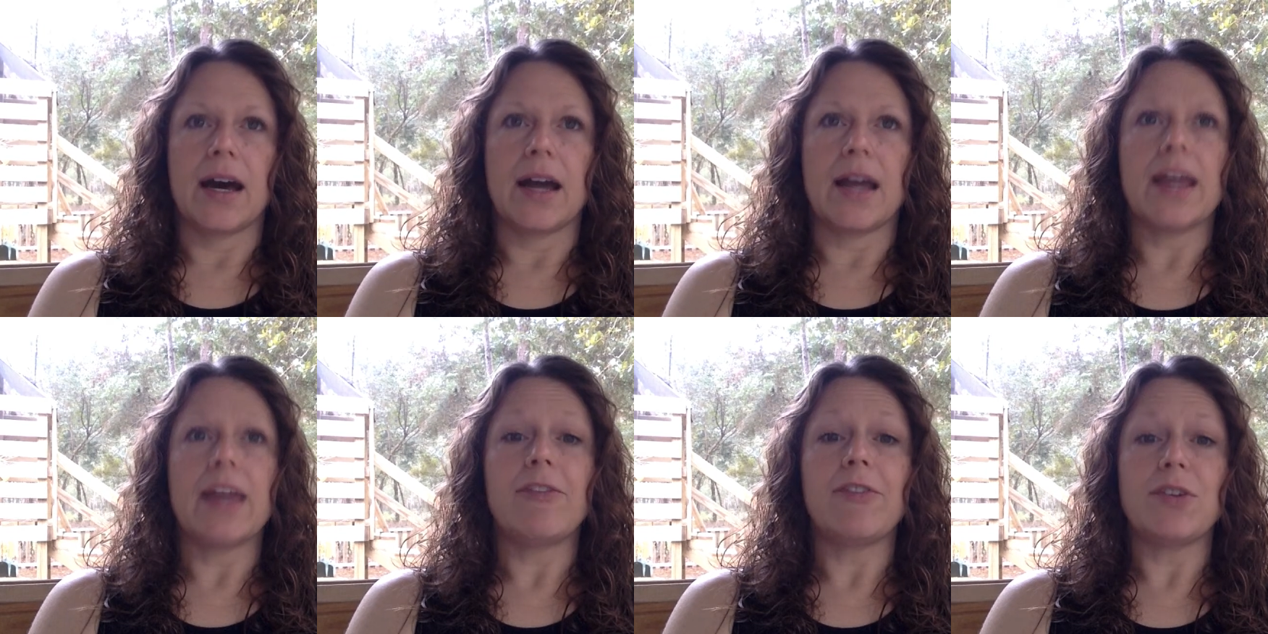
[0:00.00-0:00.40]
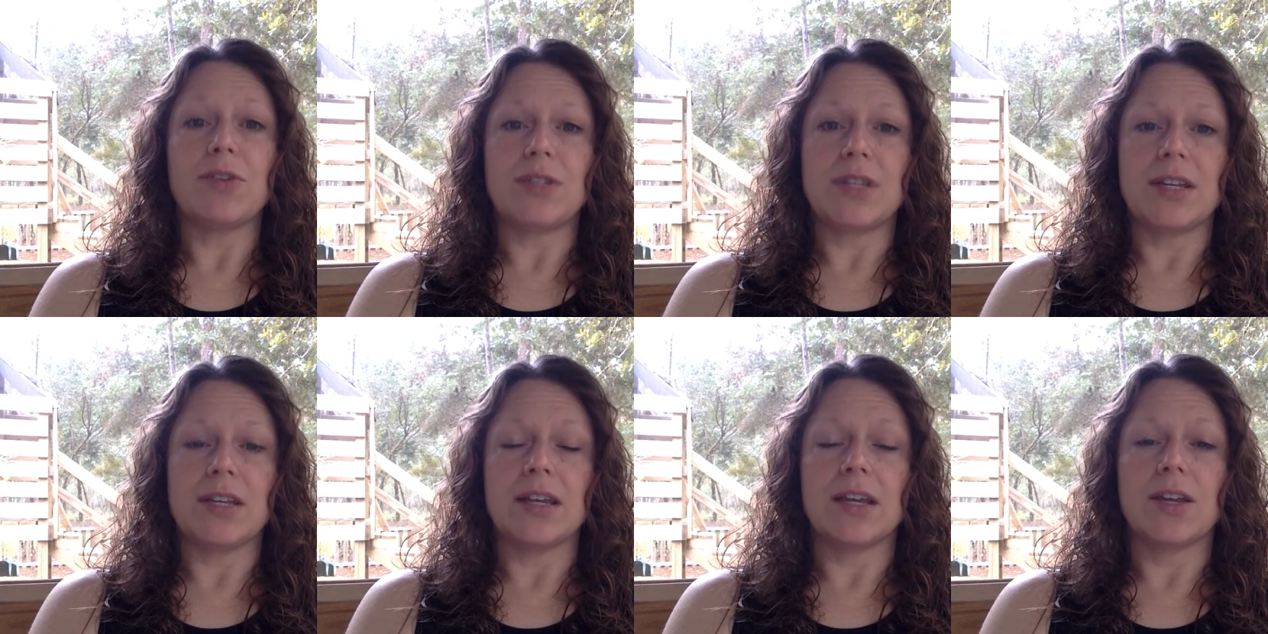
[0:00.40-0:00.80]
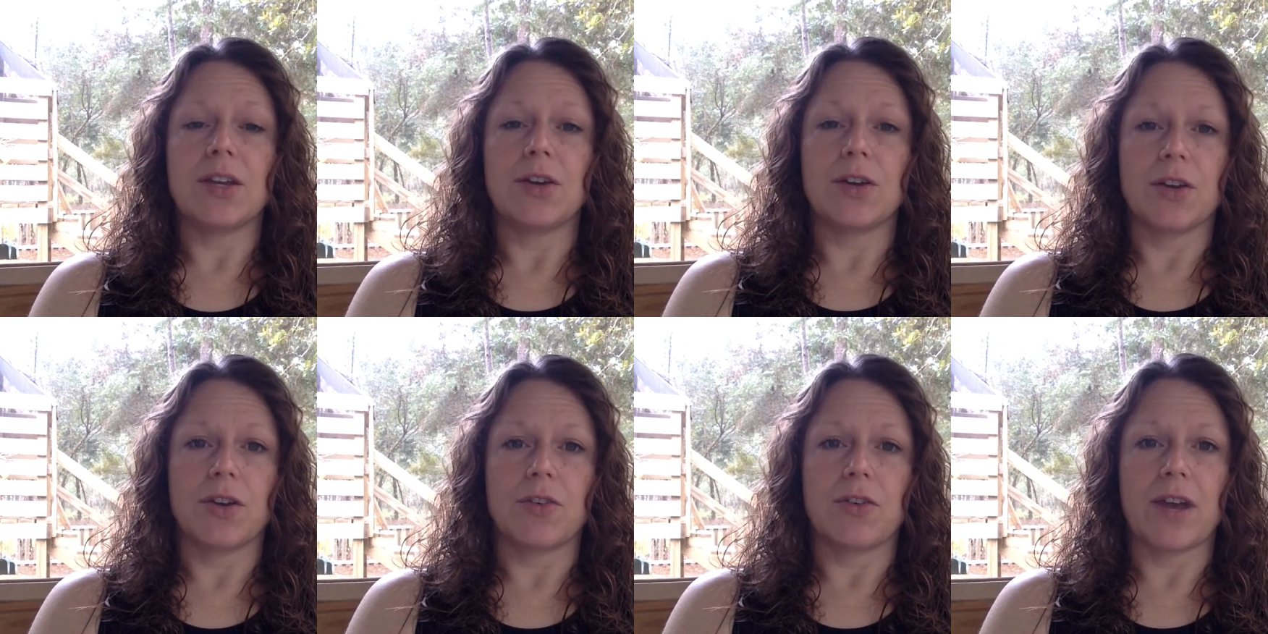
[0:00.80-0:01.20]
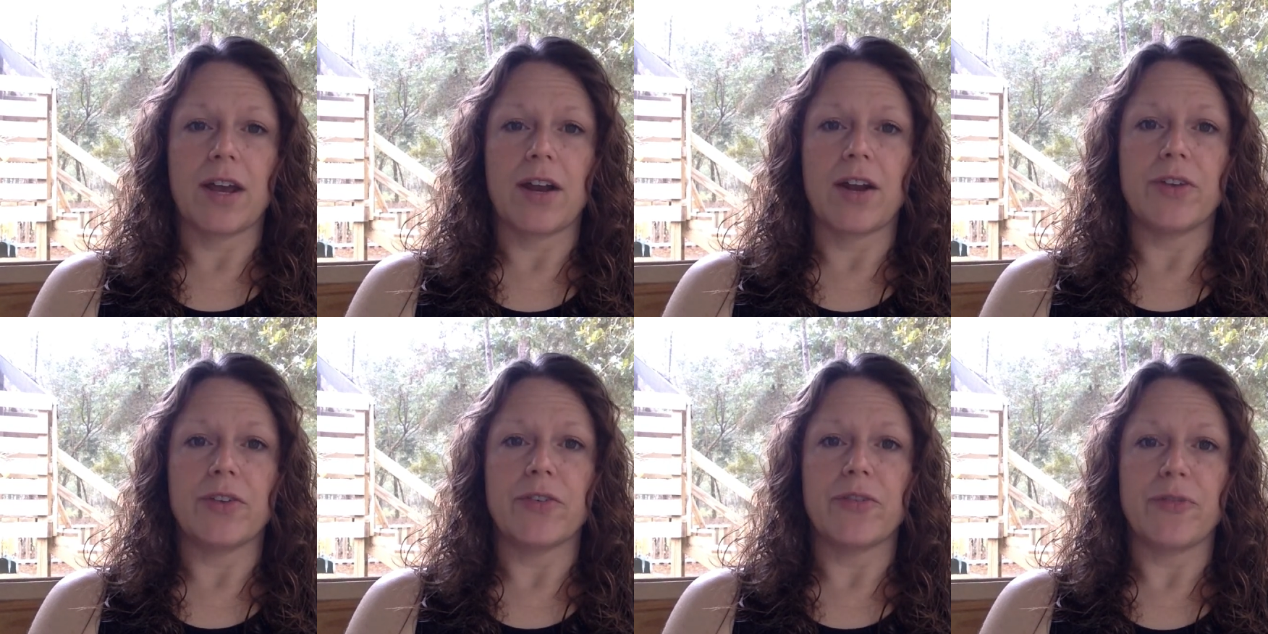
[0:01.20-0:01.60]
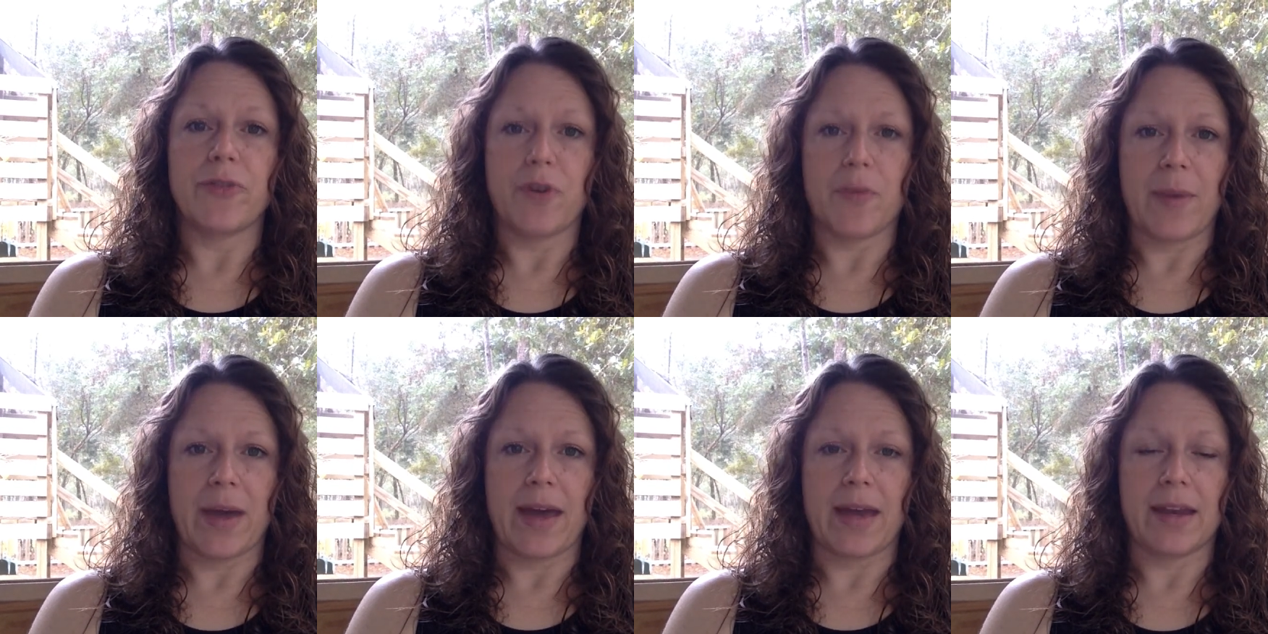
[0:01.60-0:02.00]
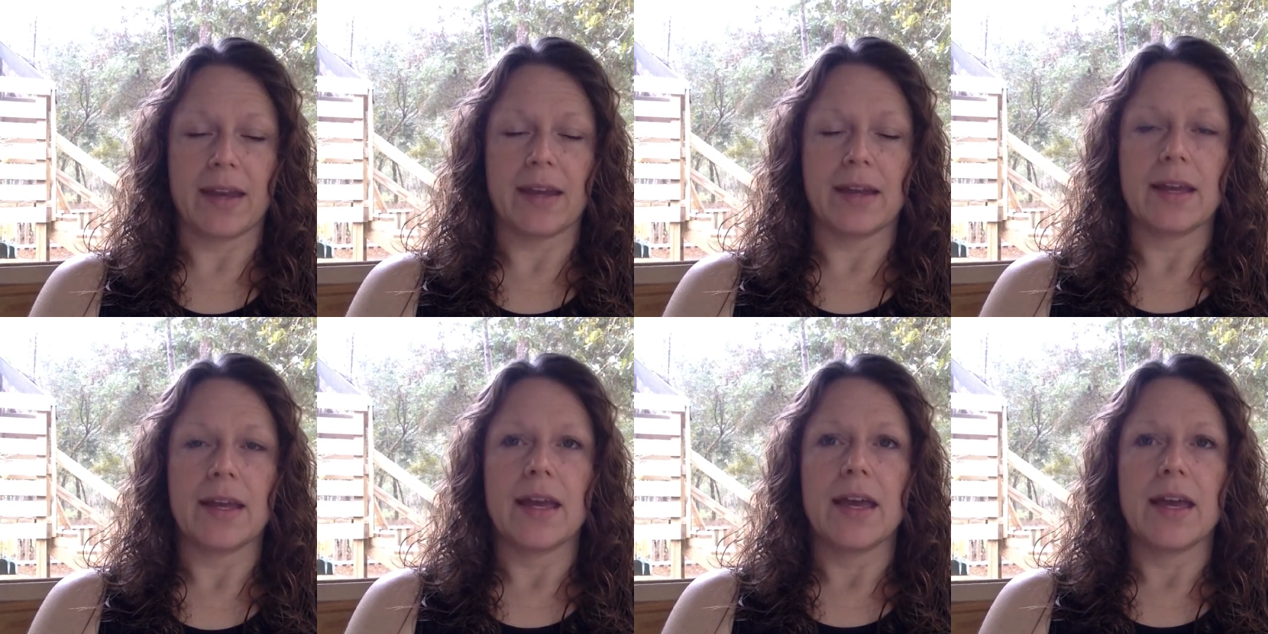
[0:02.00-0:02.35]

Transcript: if you didn't get a good grade on your formatting.